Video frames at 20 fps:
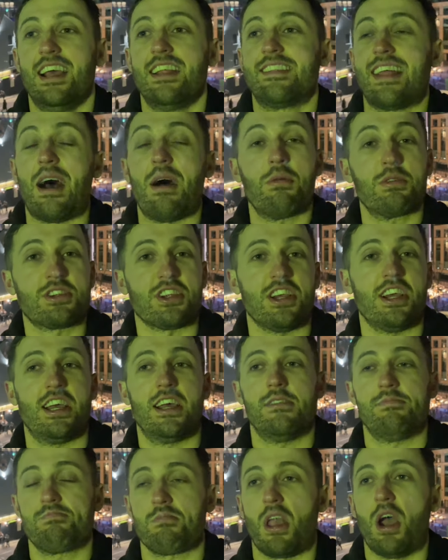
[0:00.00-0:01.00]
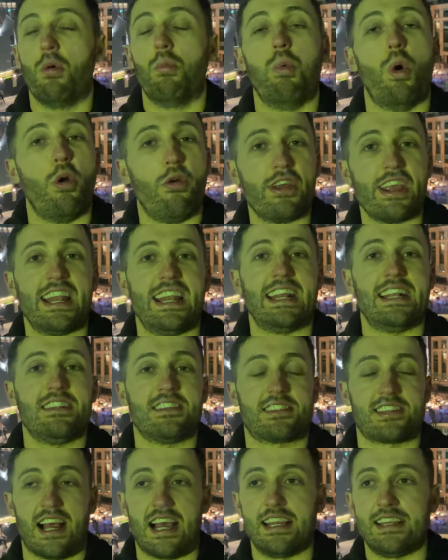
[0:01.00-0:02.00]
That was a worrying
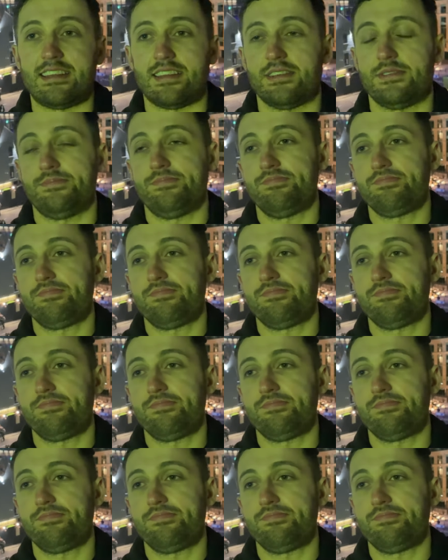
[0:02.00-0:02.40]
insight